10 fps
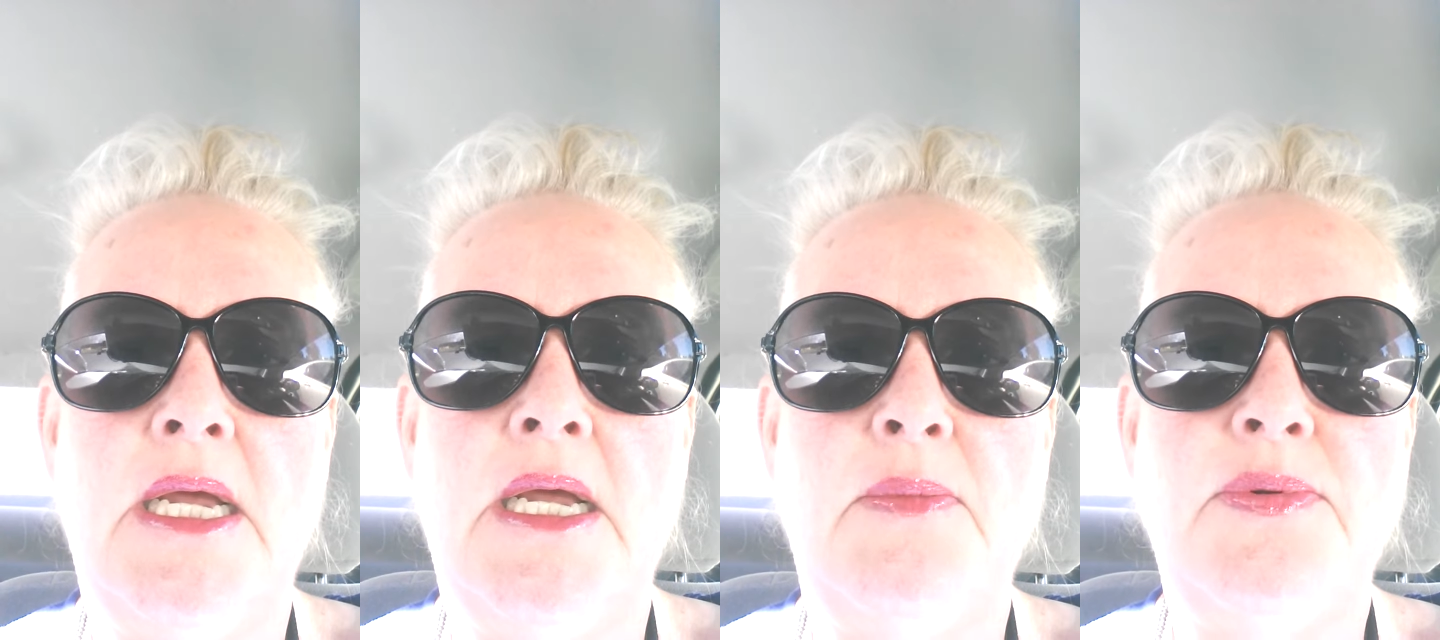
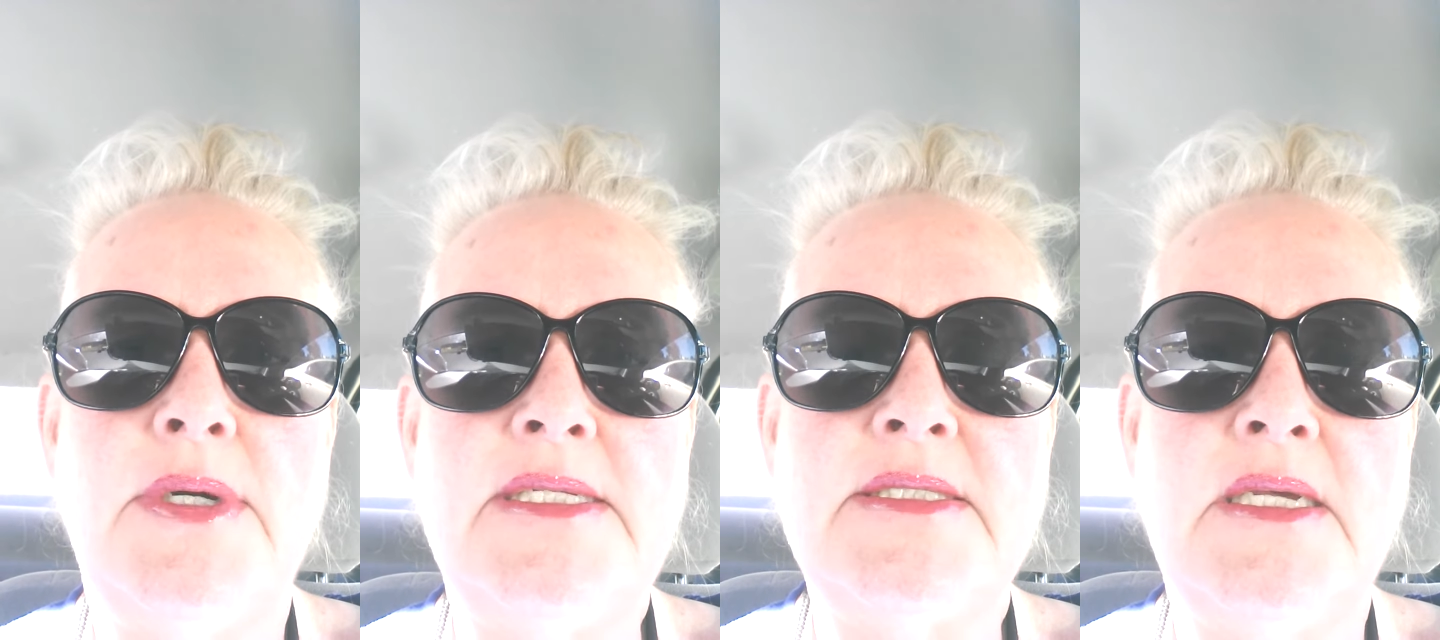Uh,
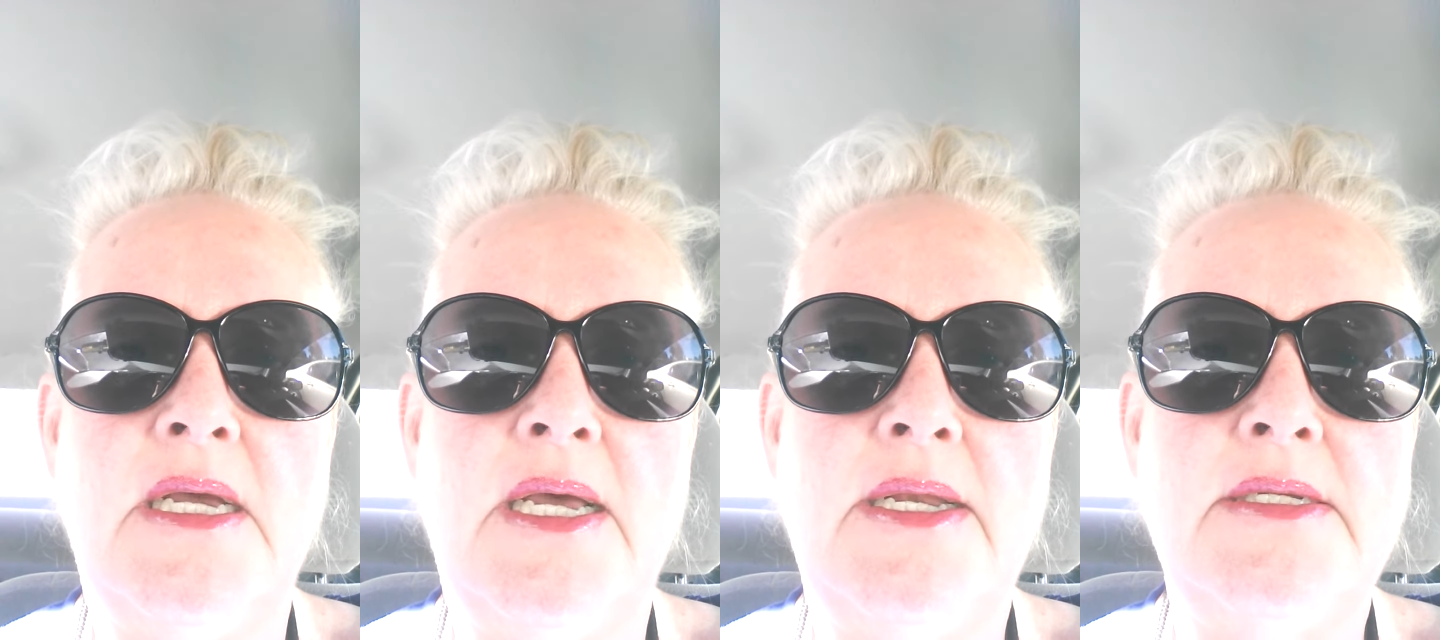praise
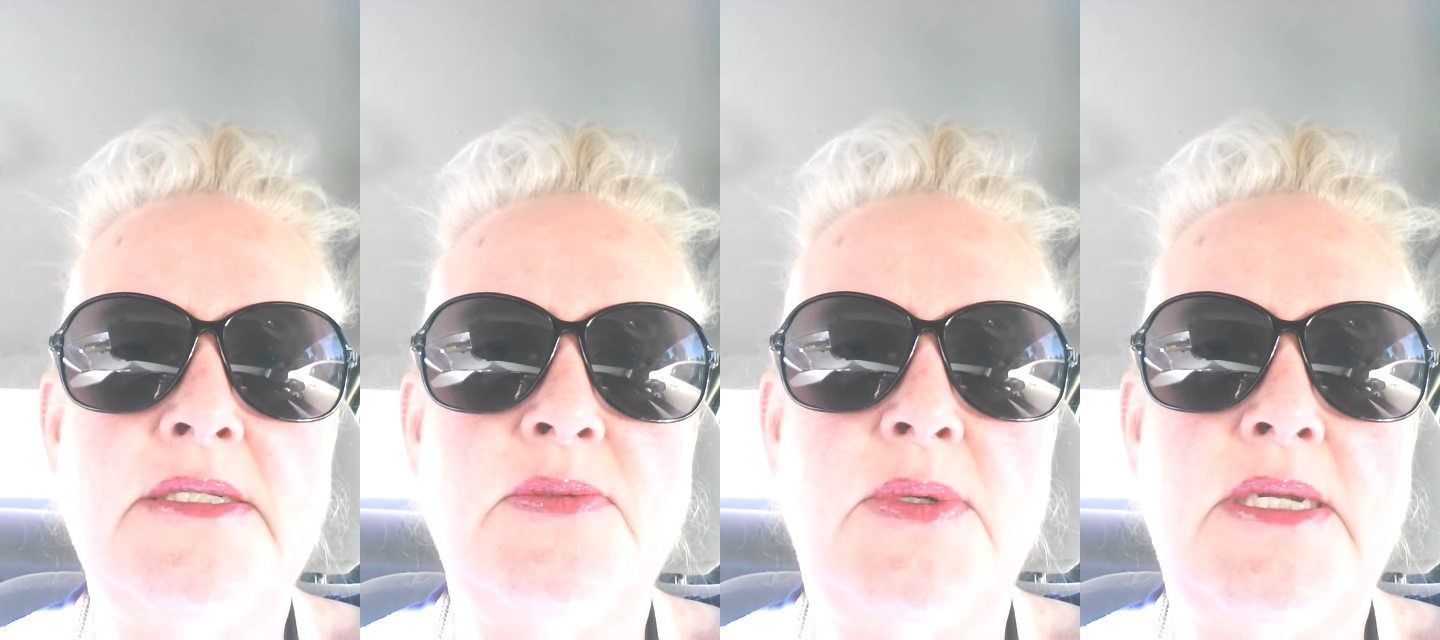God. I
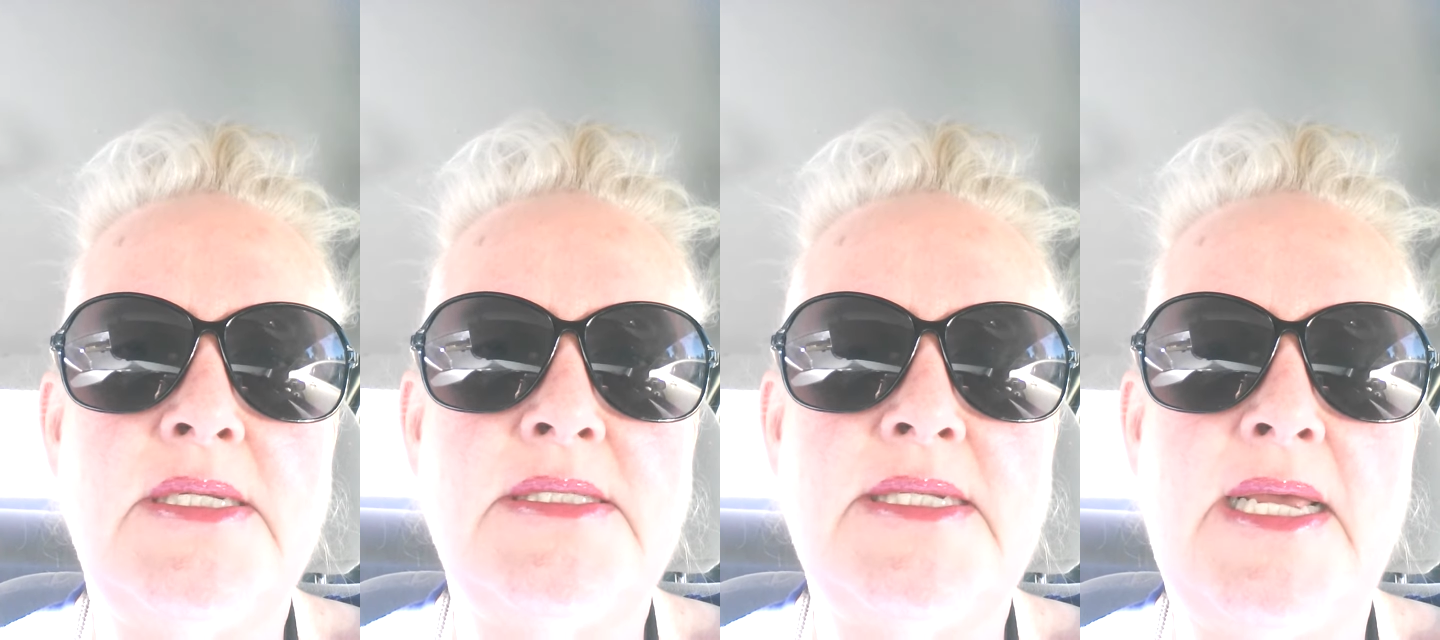just
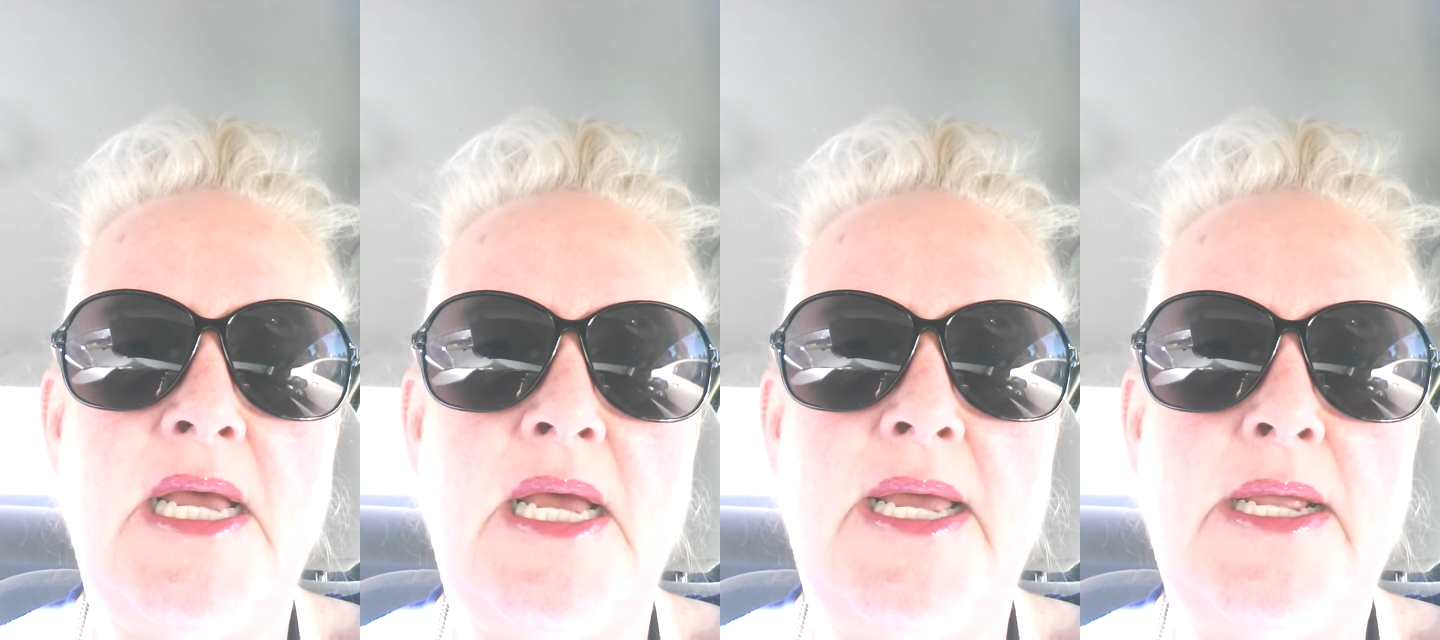wanted to say
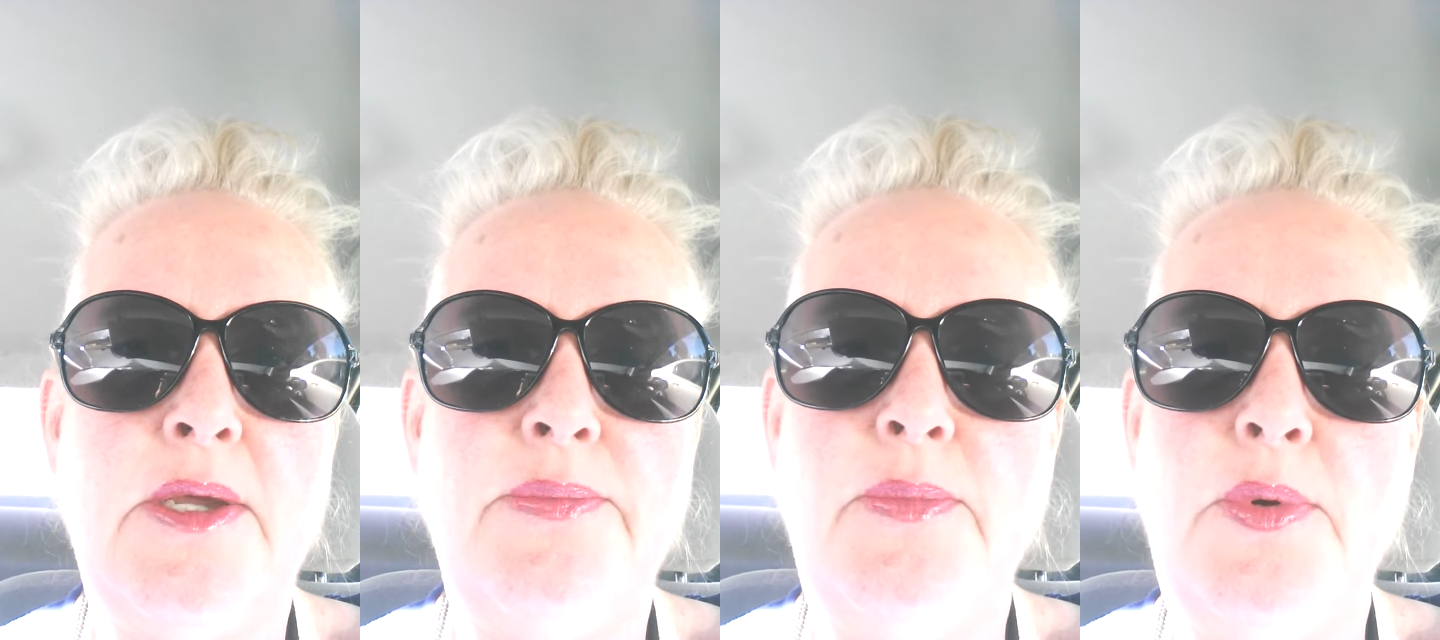hi and good